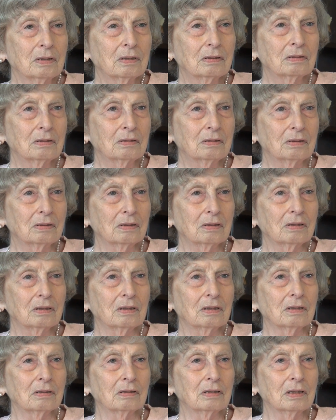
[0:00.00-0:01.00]
It's,
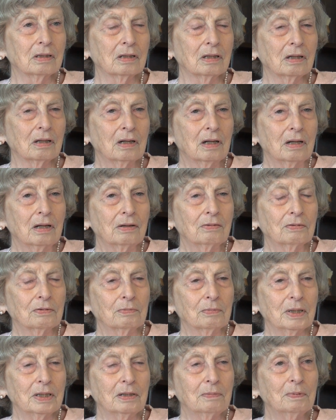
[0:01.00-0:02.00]
it's, uh, for
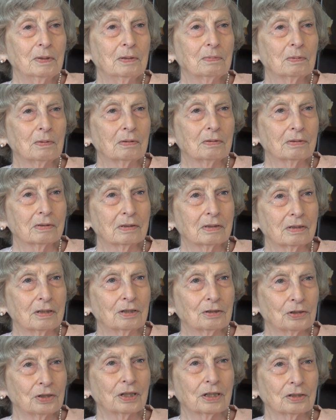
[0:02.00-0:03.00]
many people,
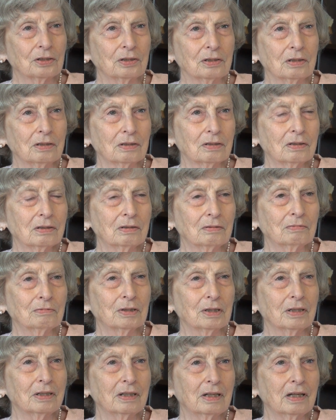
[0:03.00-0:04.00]
their section is
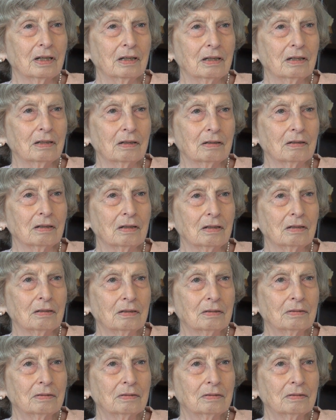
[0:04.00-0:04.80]
really AALL.